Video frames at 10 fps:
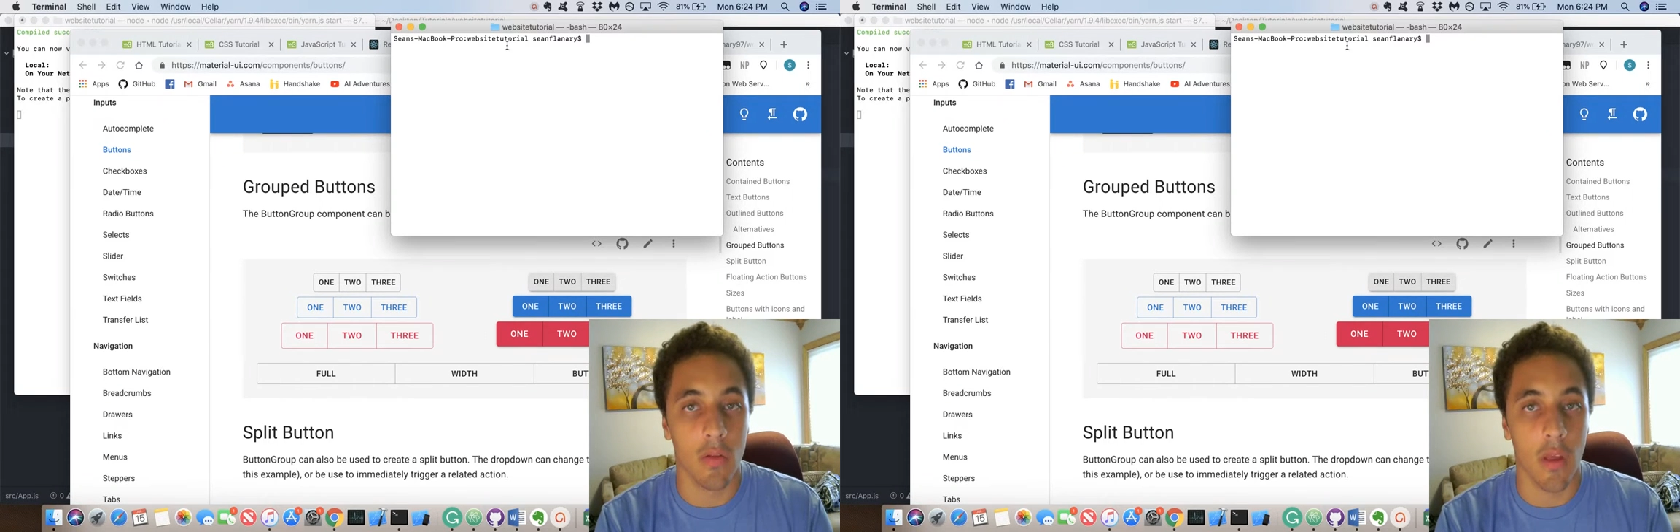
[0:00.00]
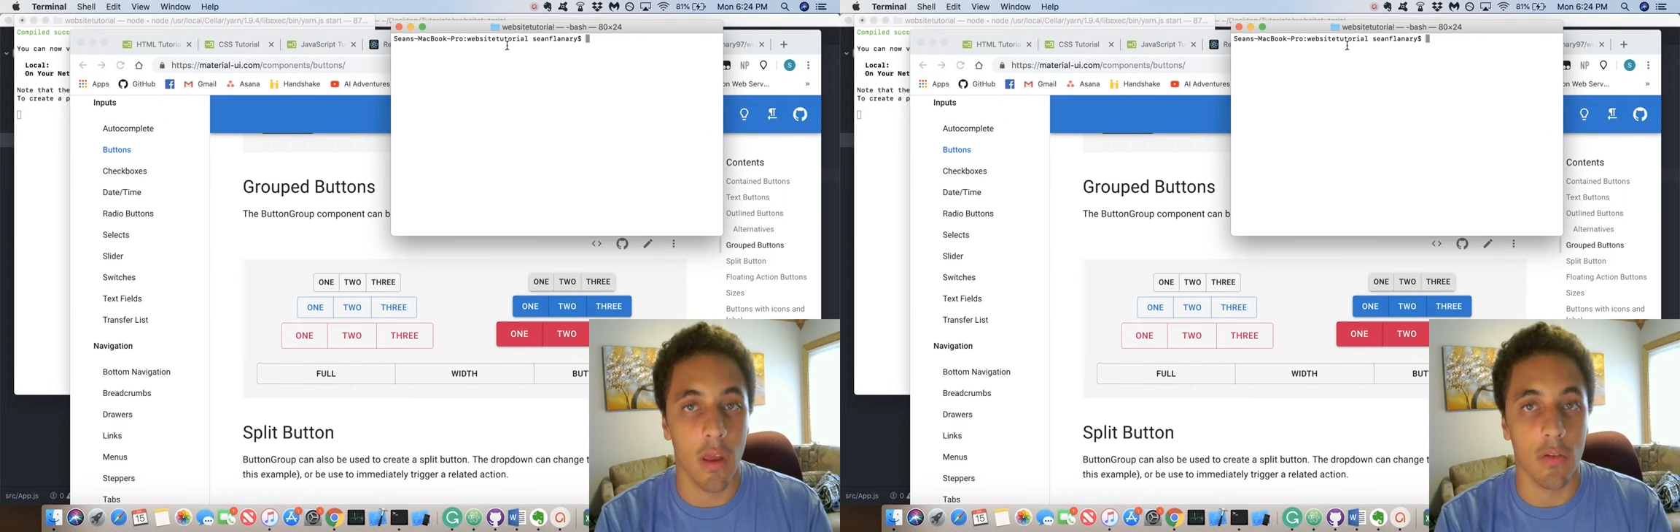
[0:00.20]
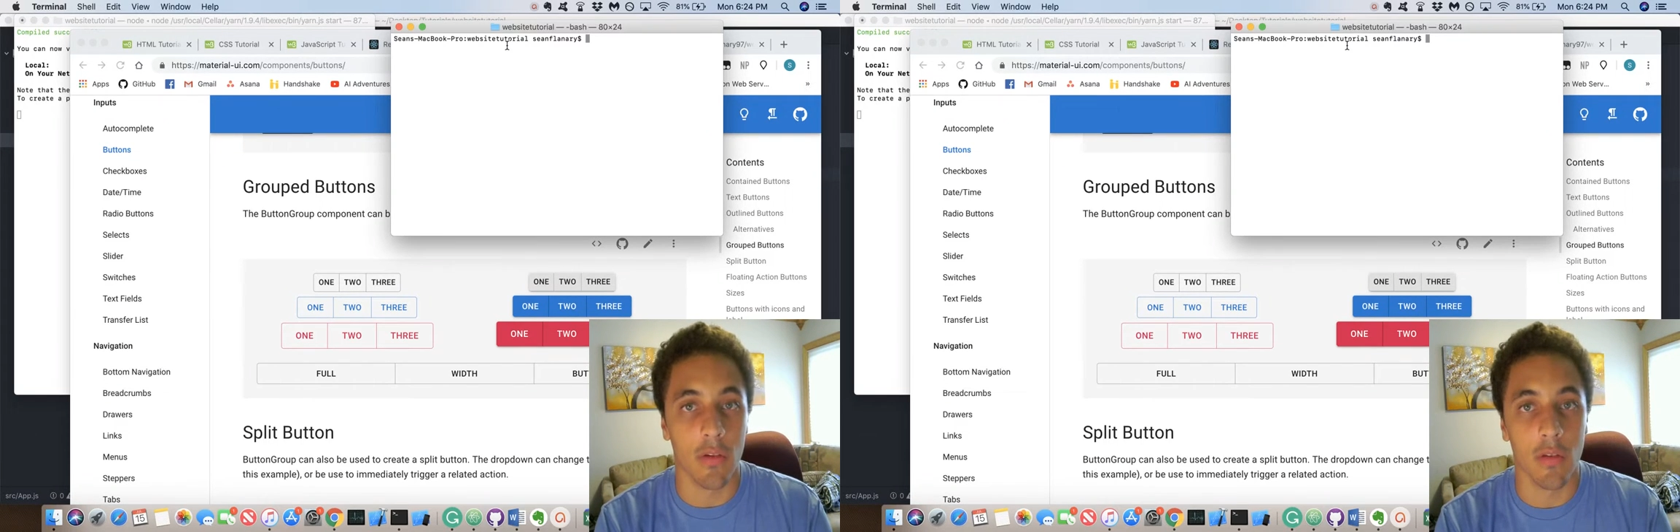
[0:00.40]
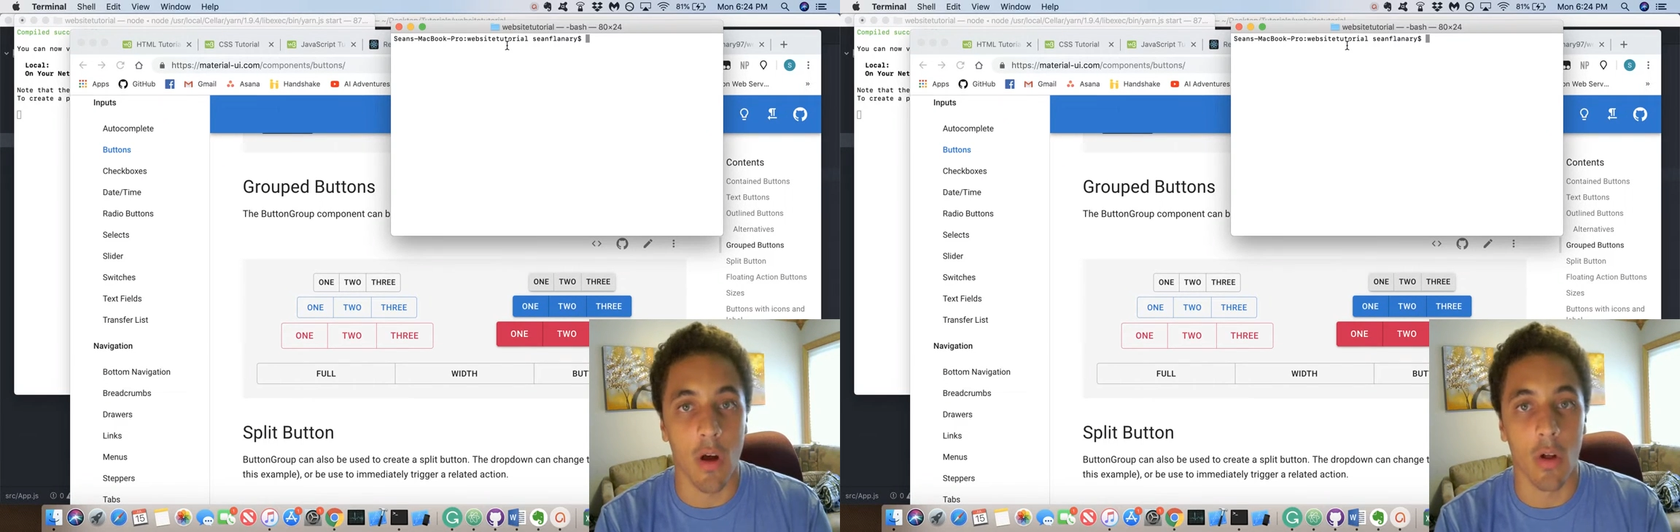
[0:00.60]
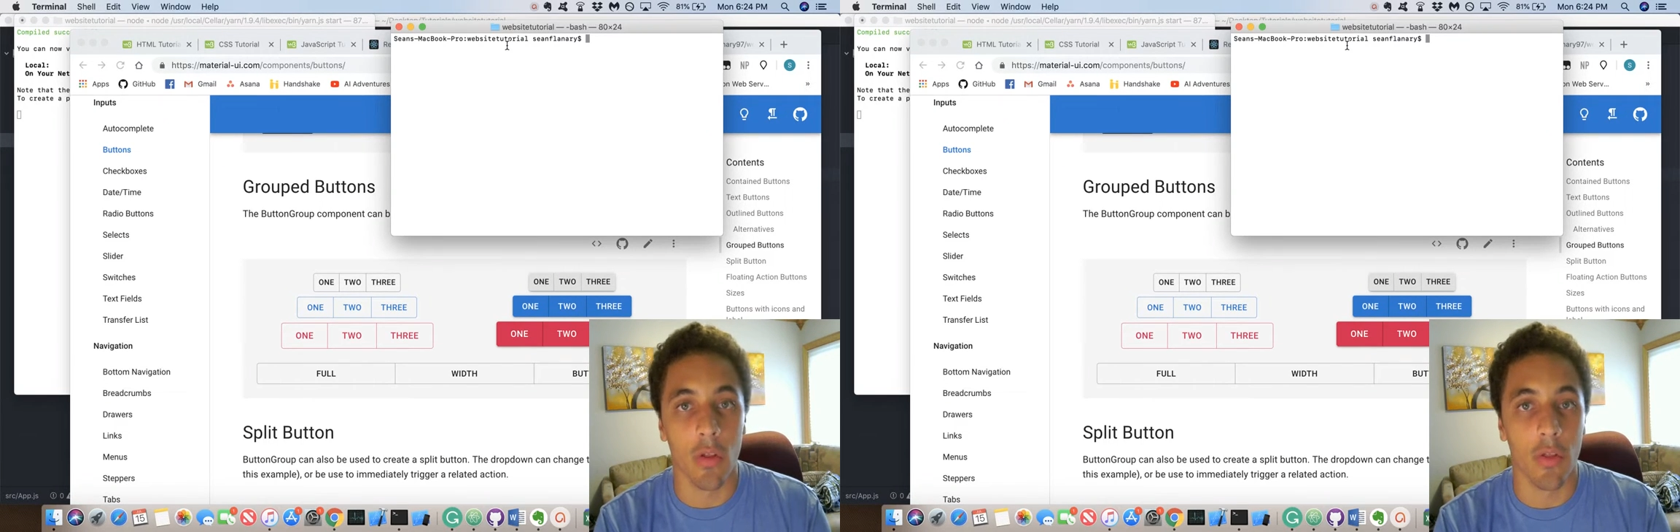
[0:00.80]

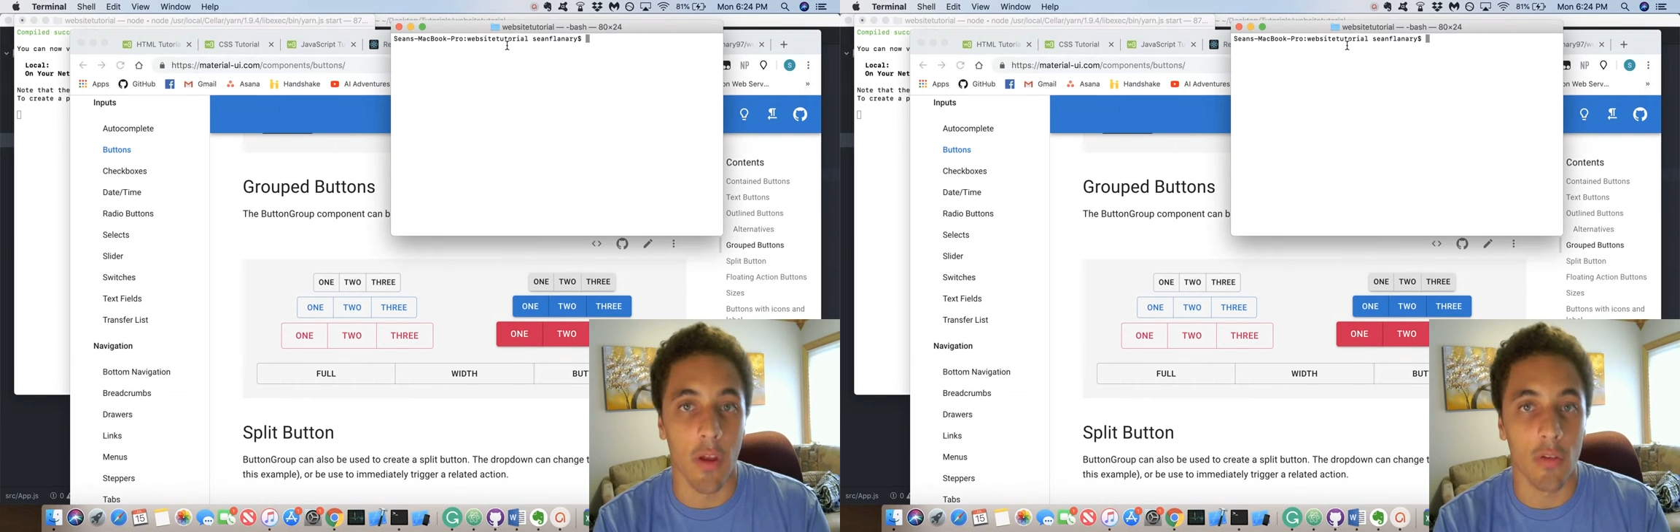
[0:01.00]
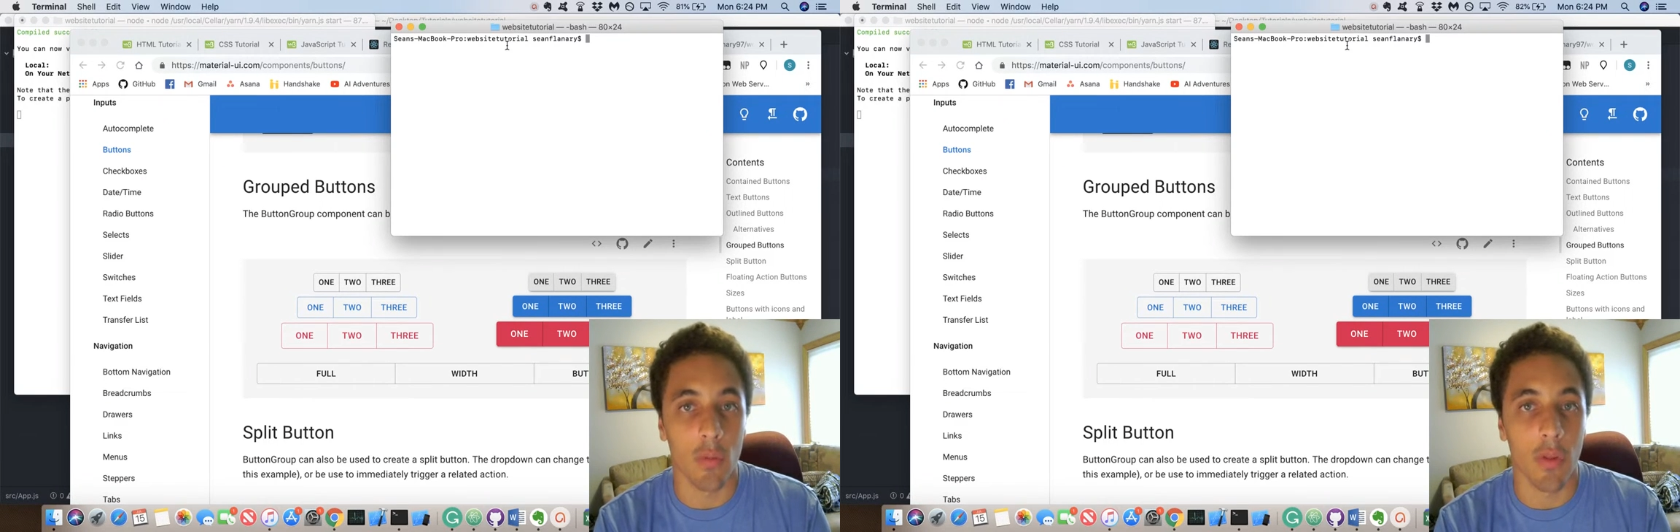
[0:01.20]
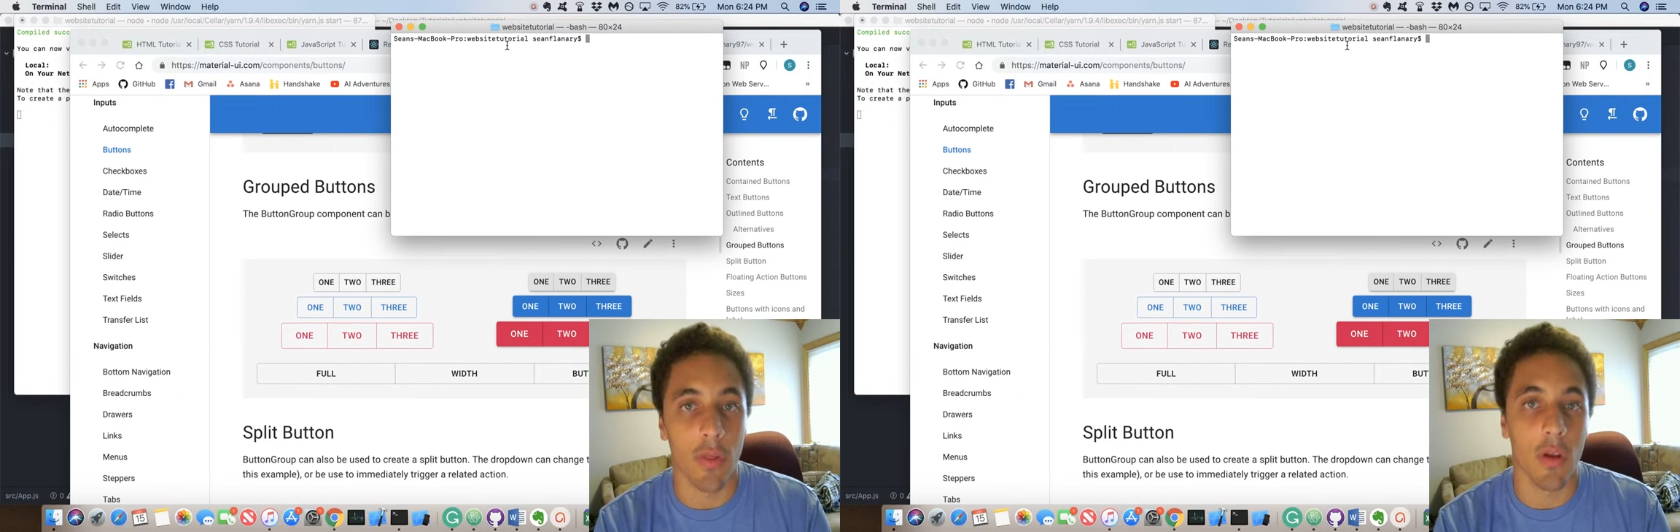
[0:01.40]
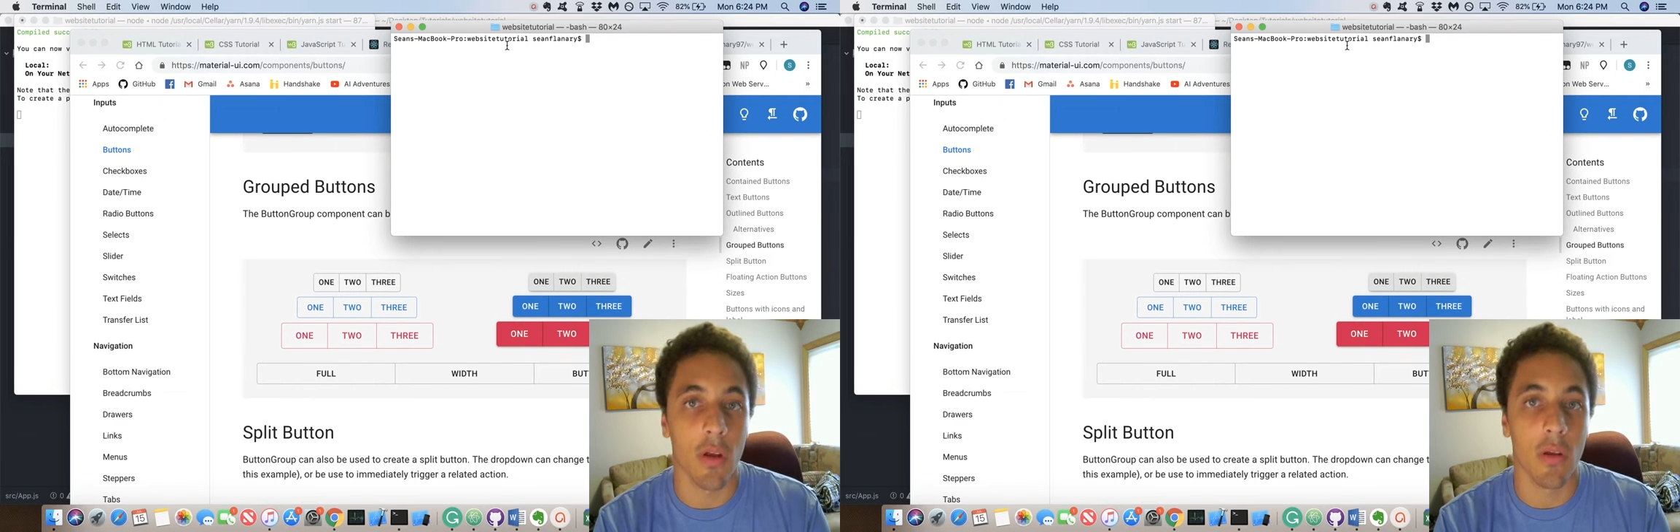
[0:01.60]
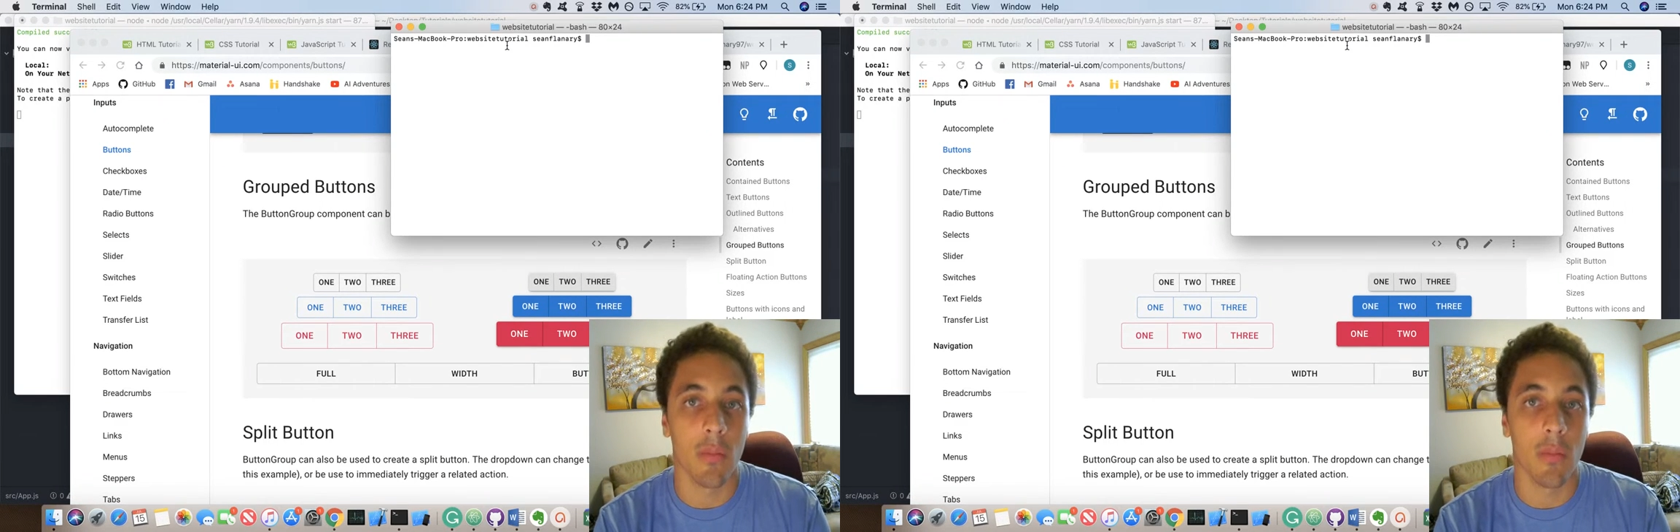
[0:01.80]
install things with the